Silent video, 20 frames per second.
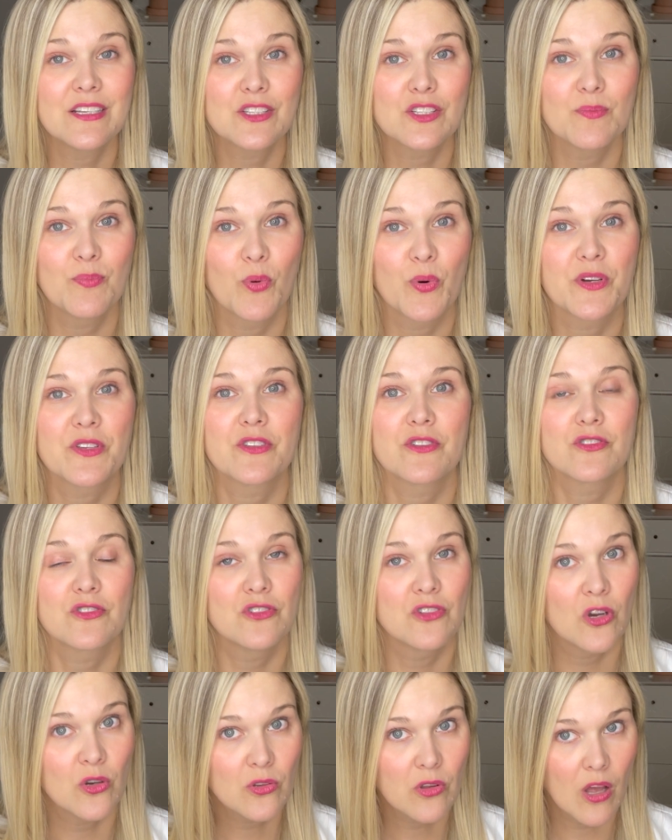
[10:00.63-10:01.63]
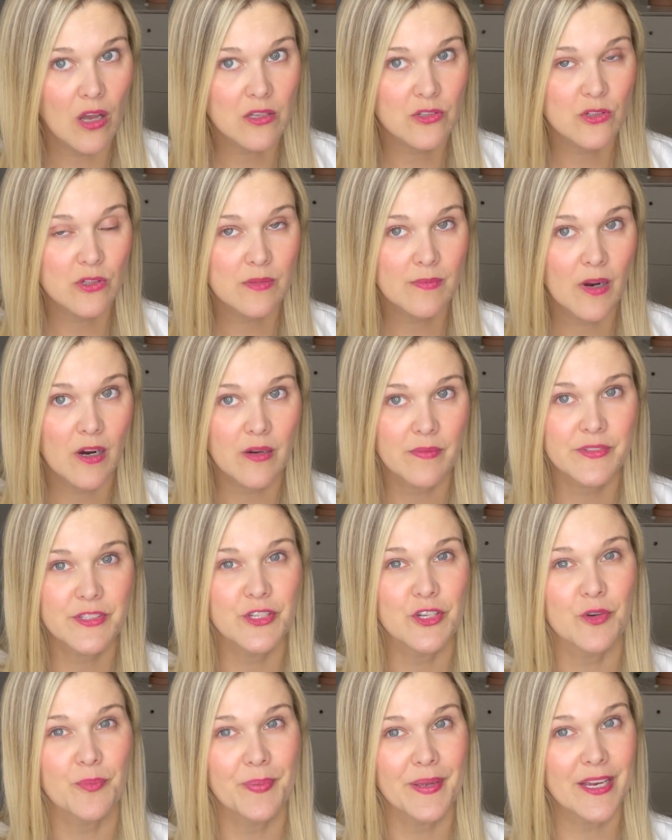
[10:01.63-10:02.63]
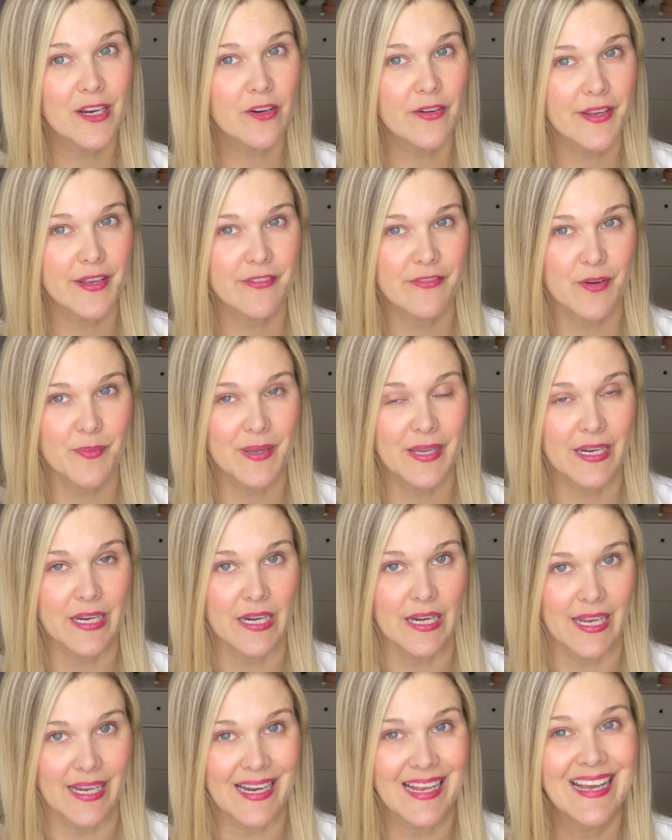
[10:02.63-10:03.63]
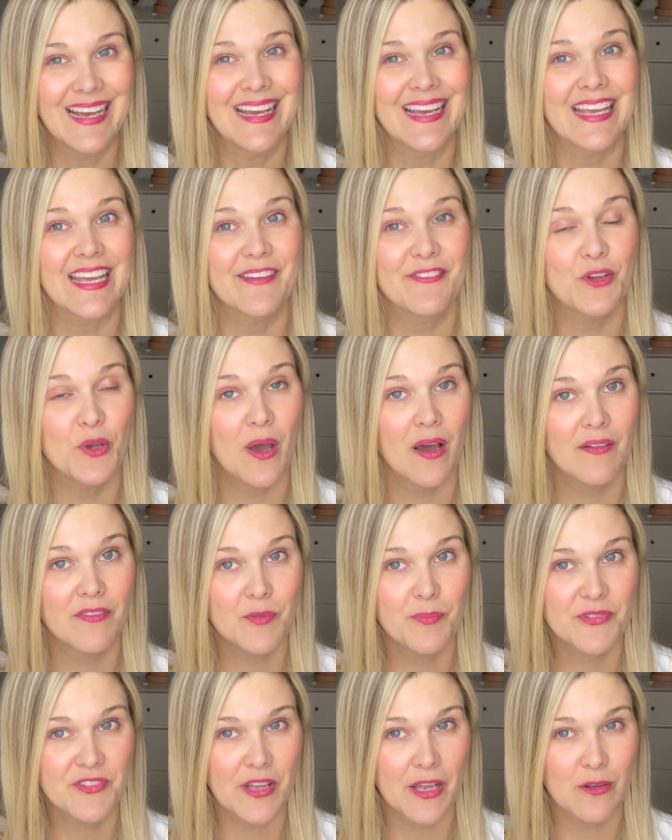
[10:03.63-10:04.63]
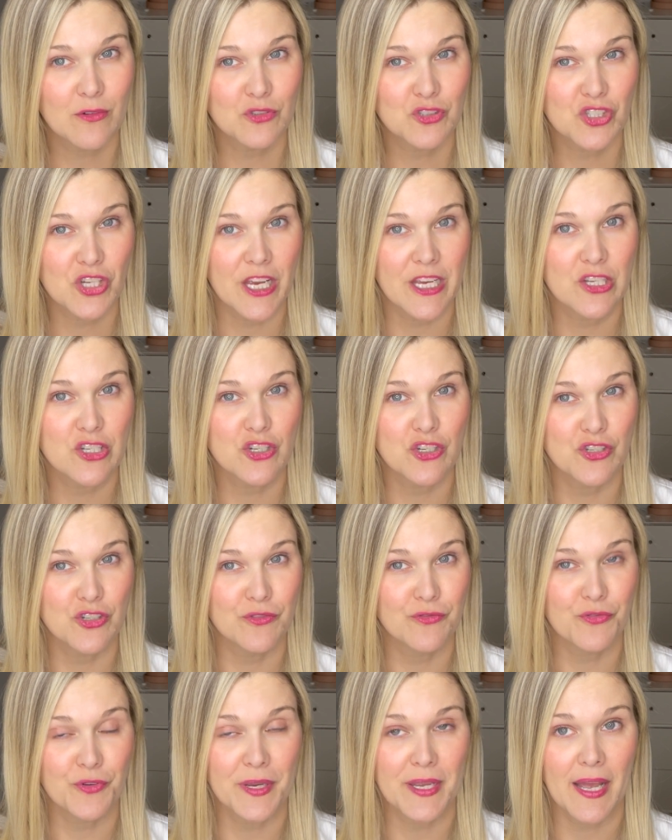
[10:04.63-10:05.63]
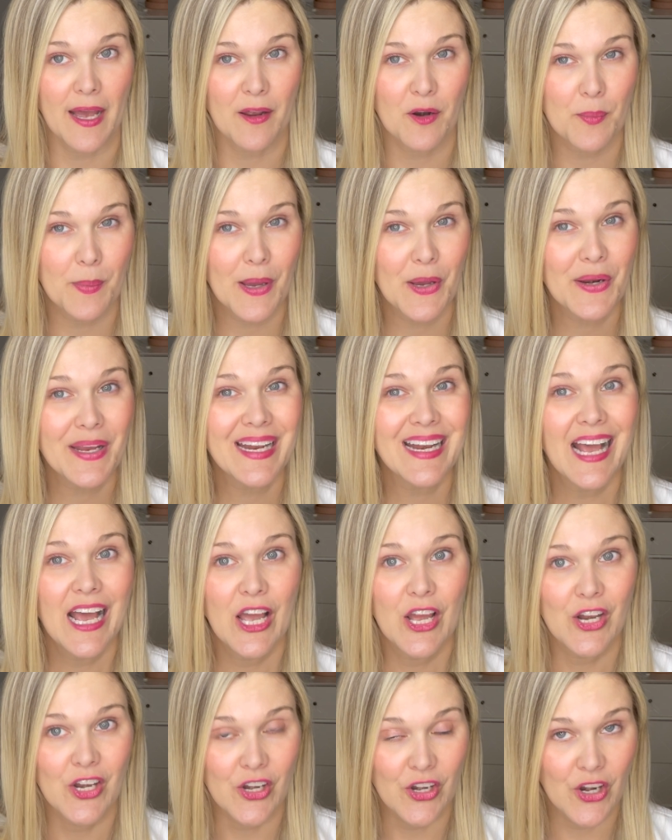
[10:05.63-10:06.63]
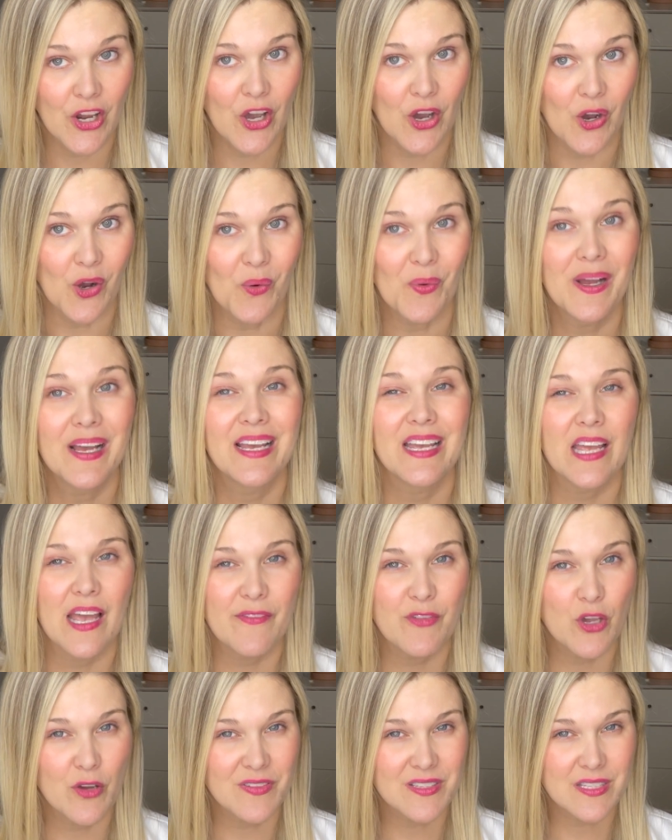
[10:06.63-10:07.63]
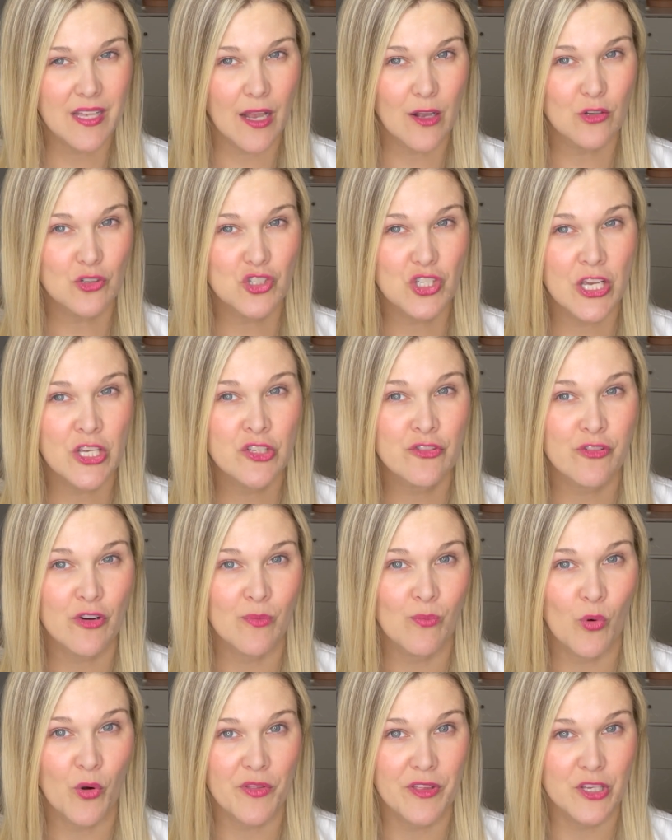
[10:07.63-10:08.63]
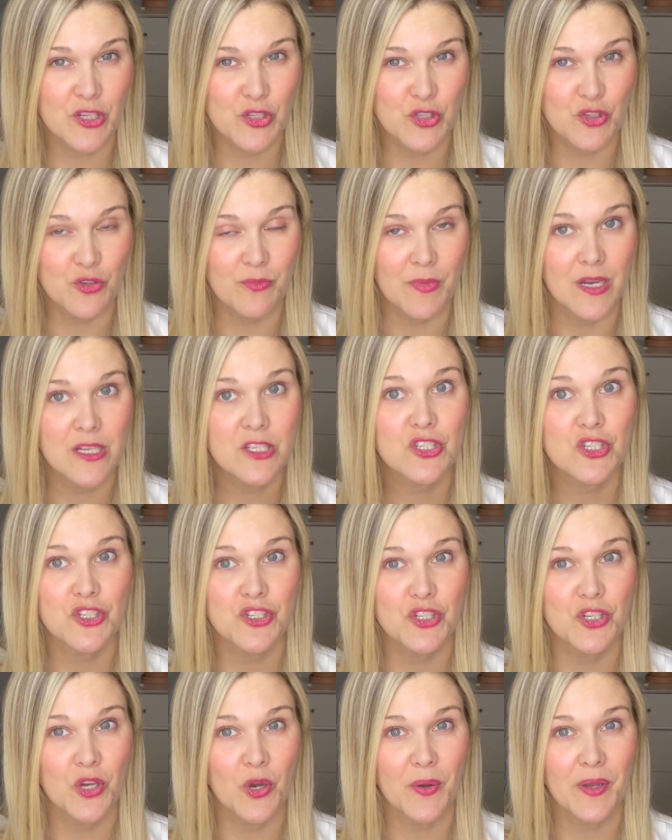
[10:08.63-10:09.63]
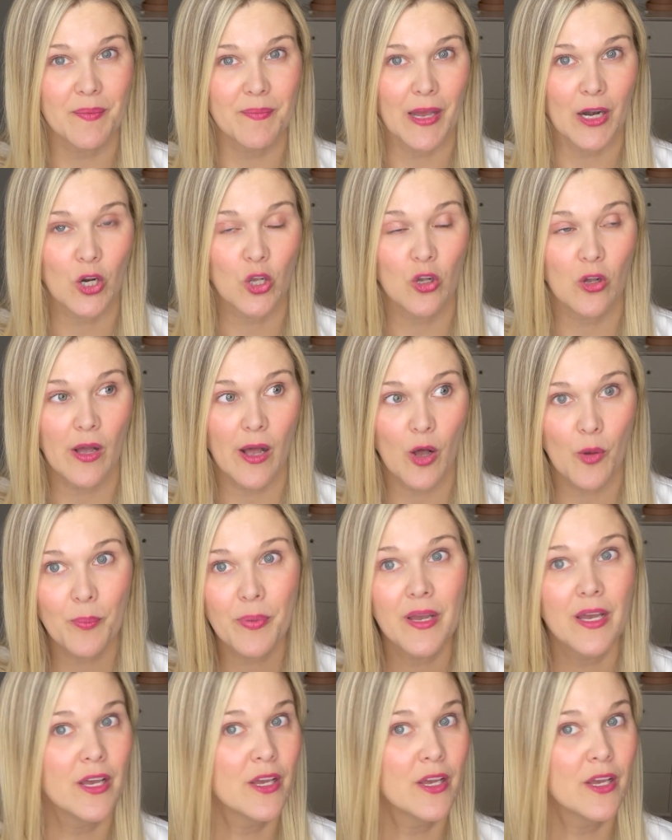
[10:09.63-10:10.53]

supports there's no long-term harm to your period from getting it. If you have a cycle change, should you freak out about it? No. If you have a cycle change for more than two months, should you go get medical help?